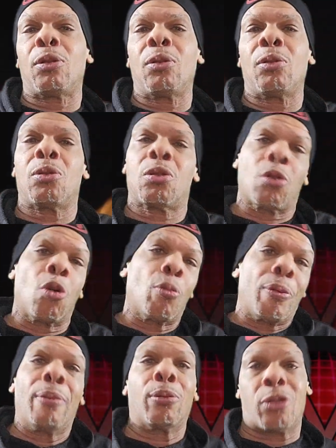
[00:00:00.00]
to
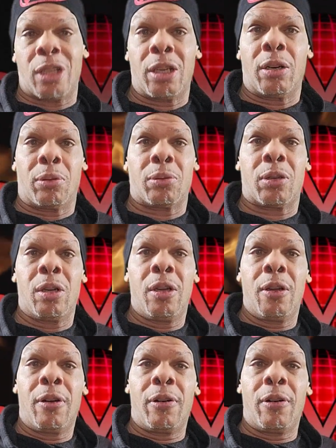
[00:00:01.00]
stroke people's egos.